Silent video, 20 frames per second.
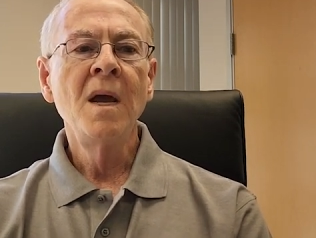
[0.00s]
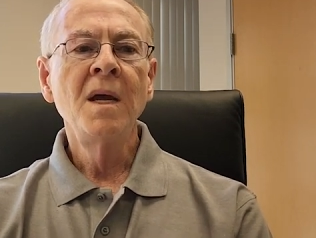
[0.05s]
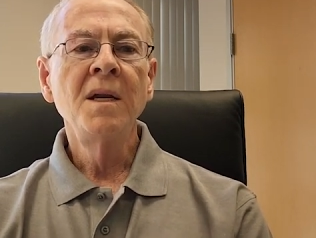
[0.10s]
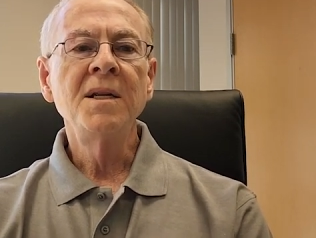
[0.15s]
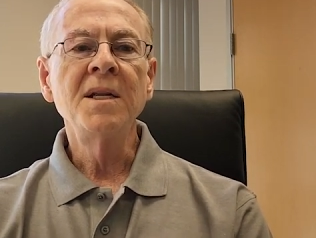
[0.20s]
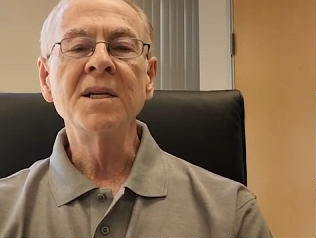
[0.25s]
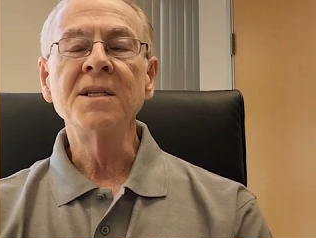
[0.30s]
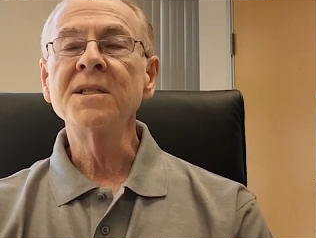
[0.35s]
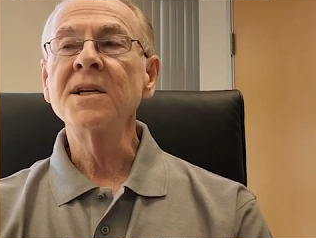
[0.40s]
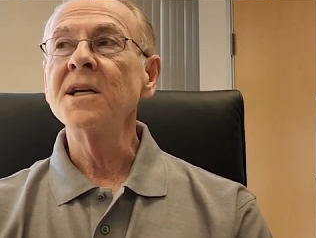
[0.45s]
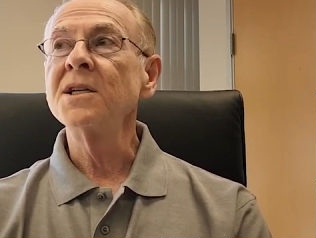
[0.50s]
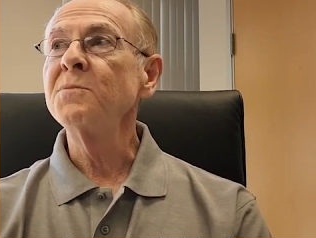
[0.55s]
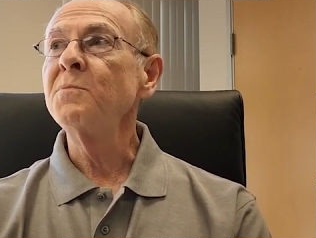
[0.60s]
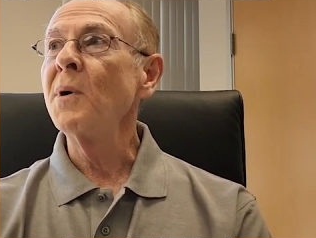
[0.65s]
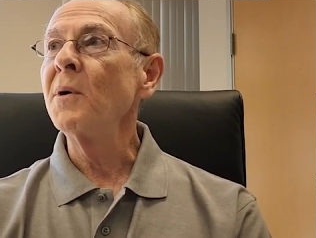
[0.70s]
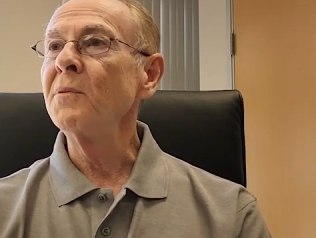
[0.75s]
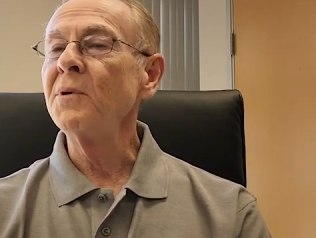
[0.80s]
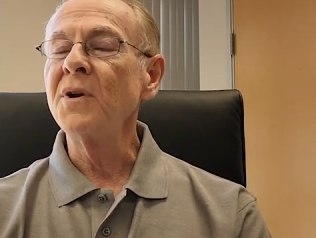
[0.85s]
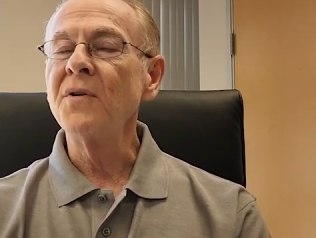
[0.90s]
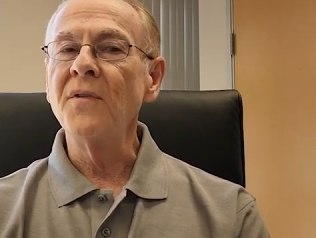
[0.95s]
Tanzanite's
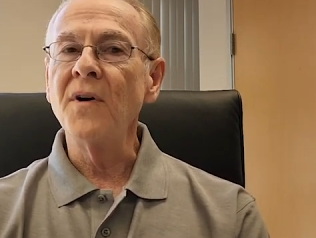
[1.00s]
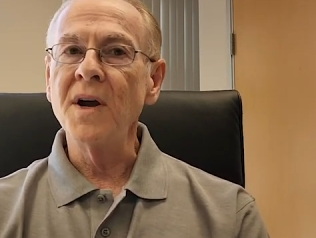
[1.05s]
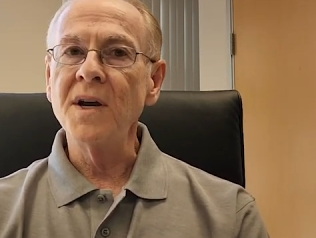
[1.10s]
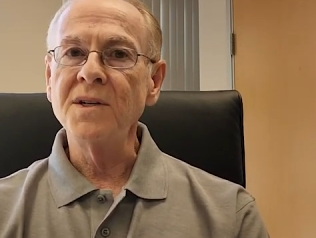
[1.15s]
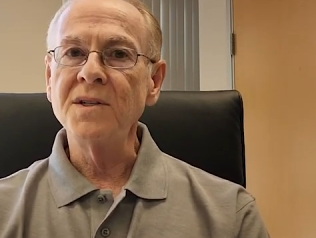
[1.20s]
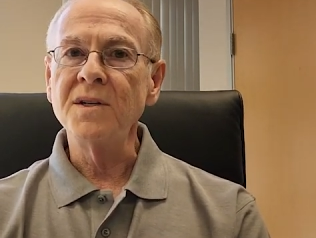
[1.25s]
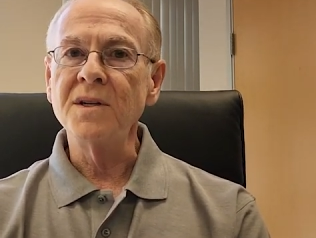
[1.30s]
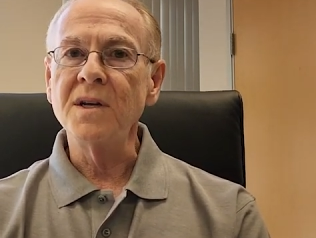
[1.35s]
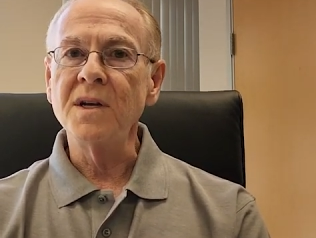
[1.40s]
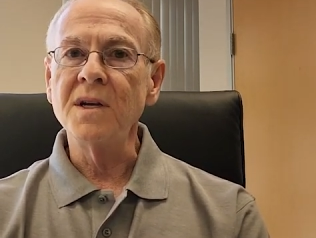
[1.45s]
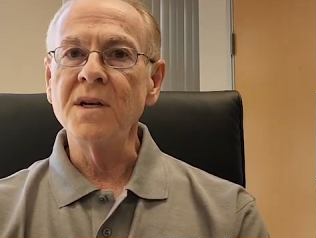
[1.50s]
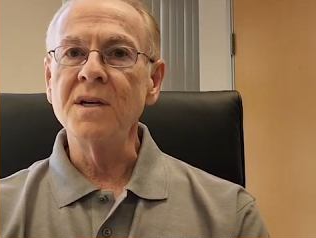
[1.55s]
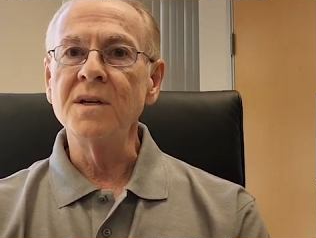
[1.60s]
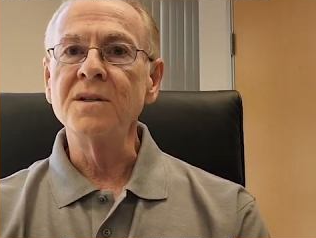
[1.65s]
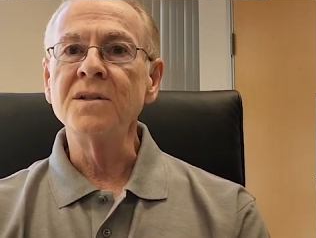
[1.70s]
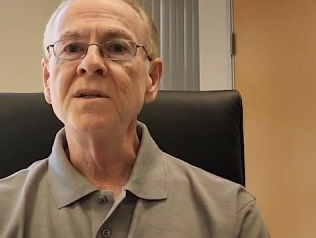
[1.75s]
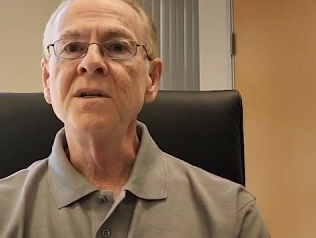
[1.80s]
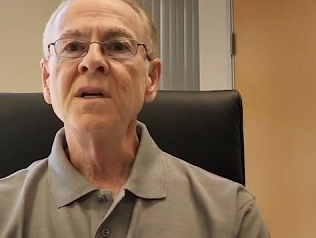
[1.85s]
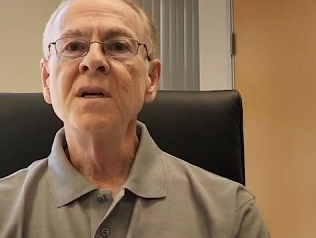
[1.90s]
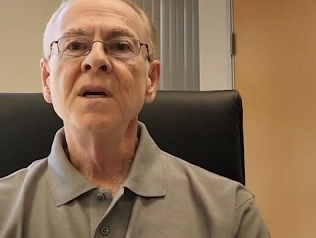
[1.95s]
memory device
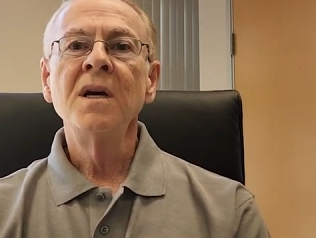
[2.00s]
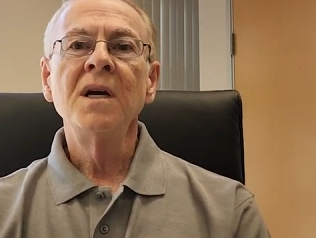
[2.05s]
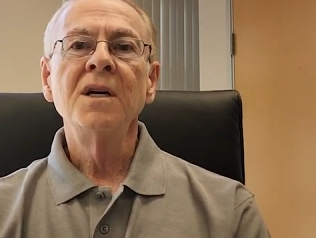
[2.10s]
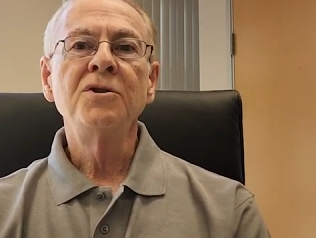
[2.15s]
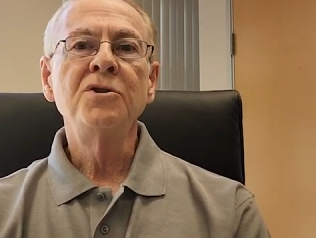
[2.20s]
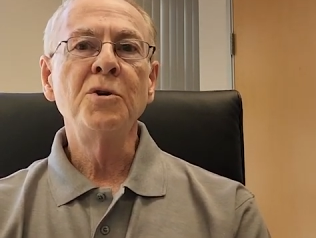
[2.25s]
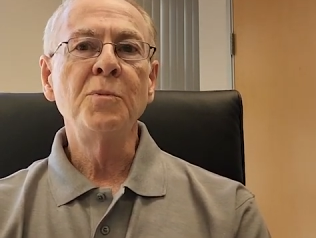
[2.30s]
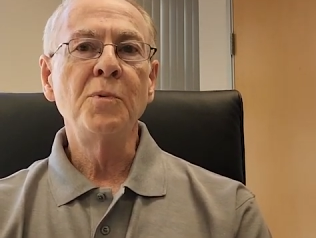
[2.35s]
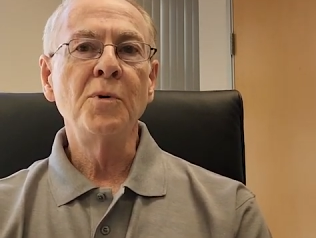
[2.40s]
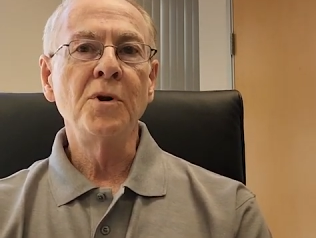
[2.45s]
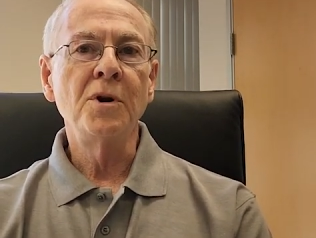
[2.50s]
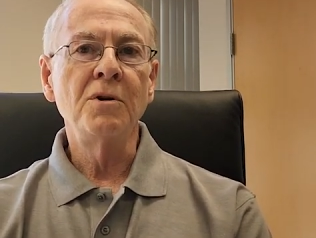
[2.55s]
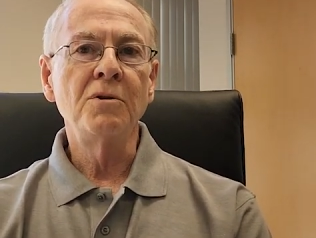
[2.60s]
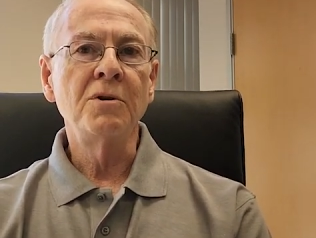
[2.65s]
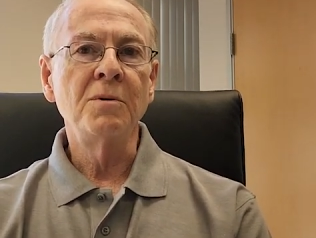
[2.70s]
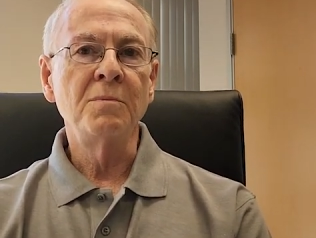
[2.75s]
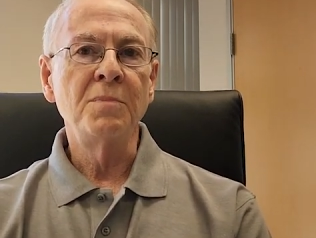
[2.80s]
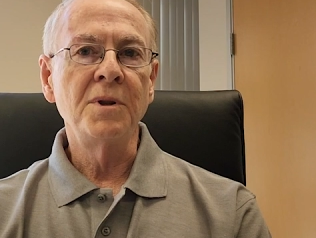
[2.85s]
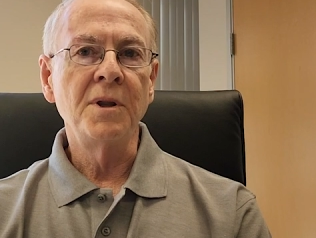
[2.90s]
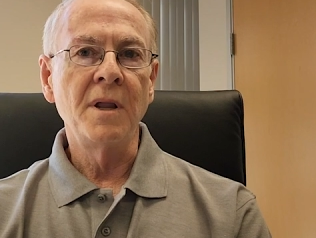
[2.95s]
is 2.0
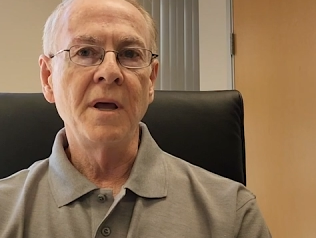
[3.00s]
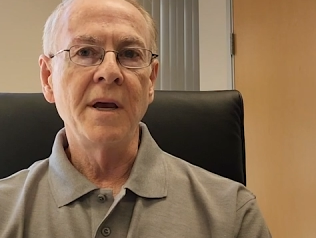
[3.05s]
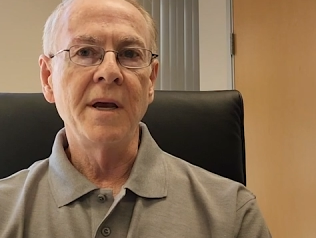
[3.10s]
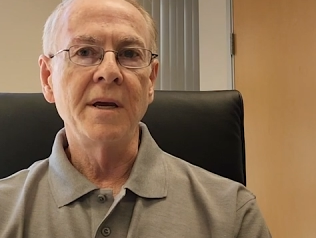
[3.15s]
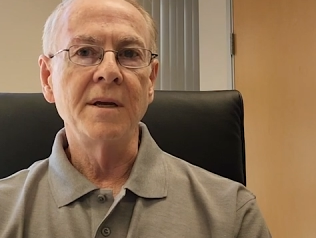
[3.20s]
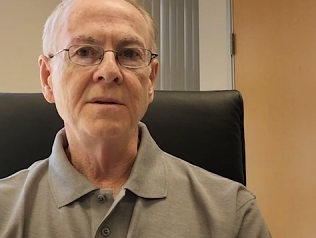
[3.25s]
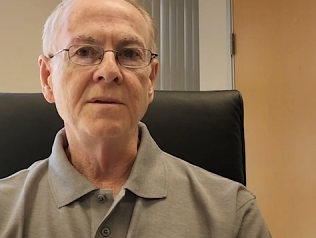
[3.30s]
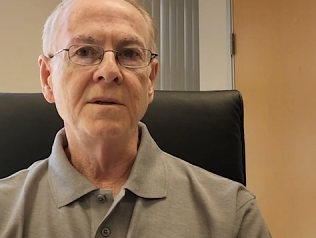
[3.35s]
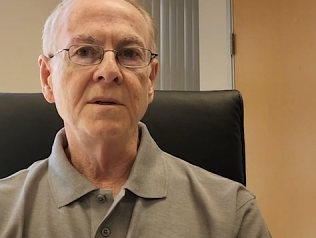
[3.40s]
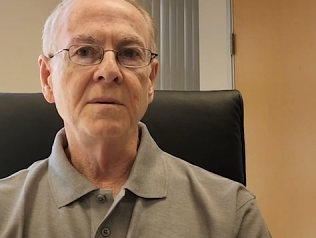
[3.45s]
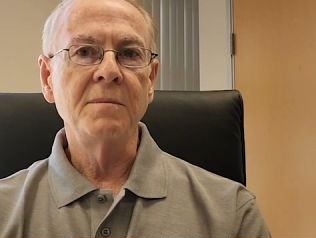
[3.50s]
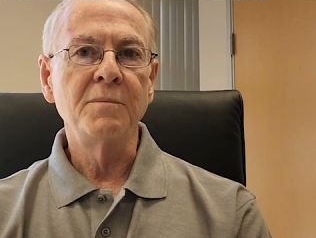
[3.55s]
compliant,